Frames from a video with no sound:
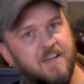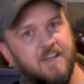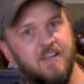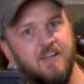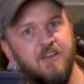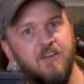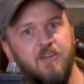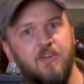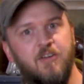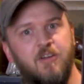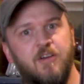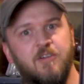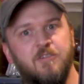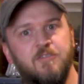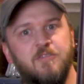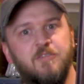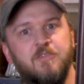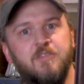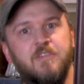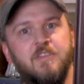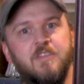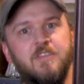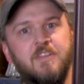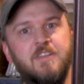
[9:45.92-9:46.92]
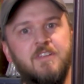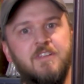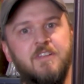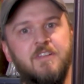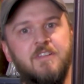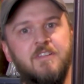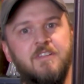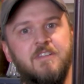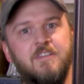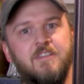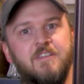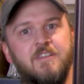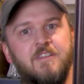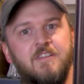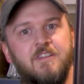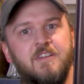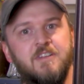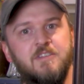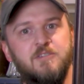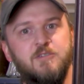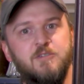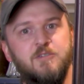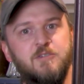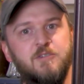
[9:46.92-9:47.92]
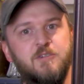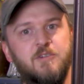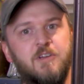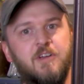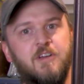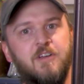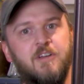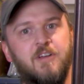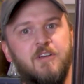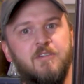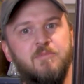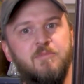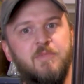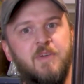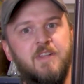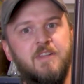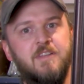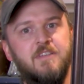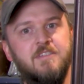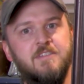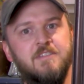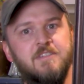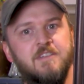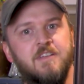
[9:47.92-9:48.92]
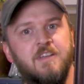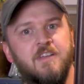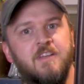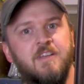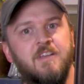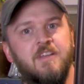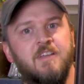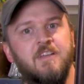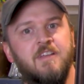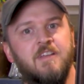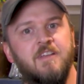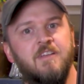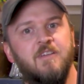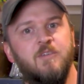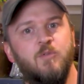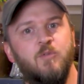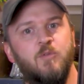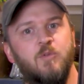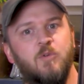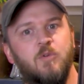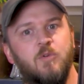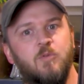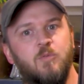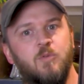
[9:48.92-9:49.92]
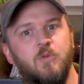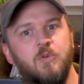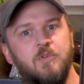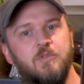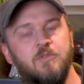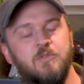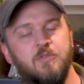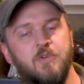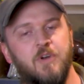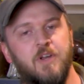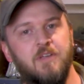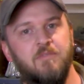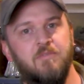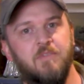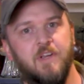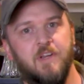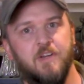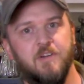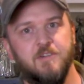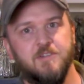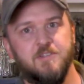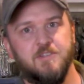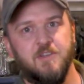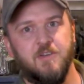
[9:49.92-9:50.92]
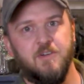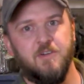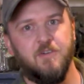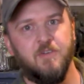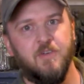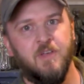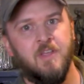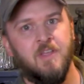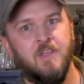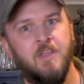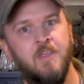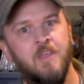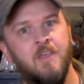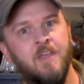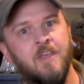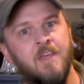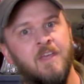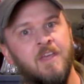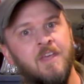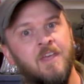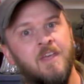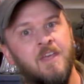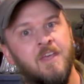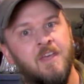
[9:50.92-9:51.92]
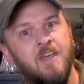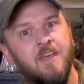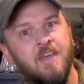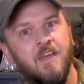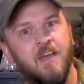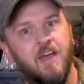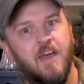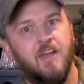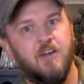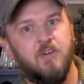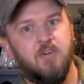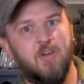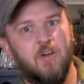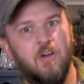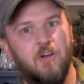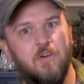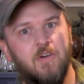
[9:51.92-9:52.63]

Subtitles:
of cut off, the initials are cut off by this wood frame here. So I don't know.